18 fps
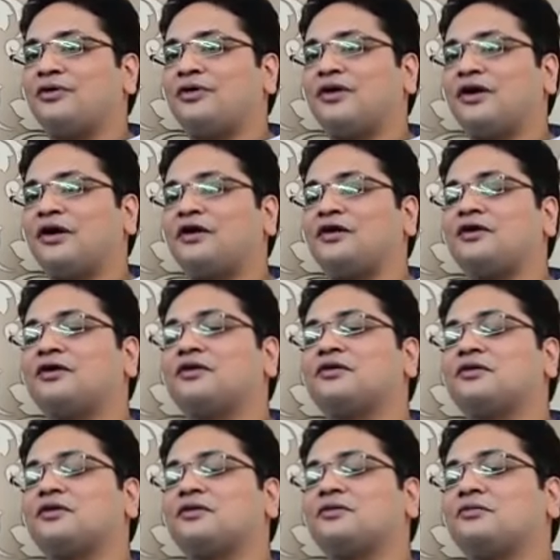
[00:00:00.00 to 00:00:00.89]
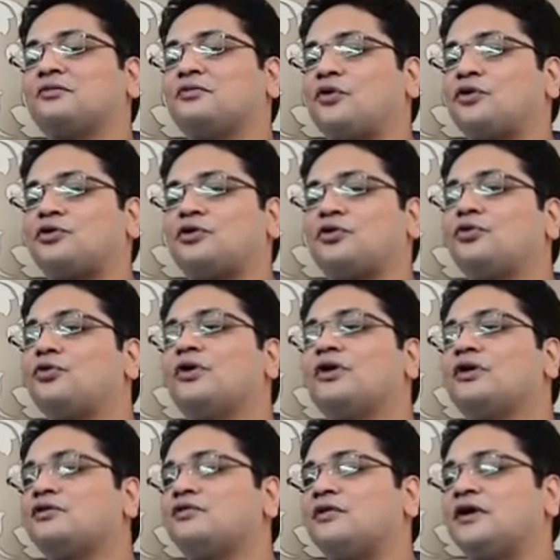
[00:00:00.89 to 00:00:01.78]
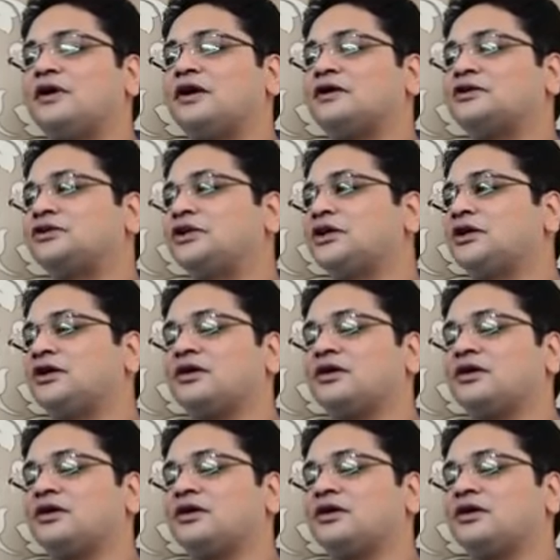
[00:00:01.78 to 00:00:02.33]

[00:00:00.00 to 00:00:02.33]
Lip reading: And what you're doing is fantastic.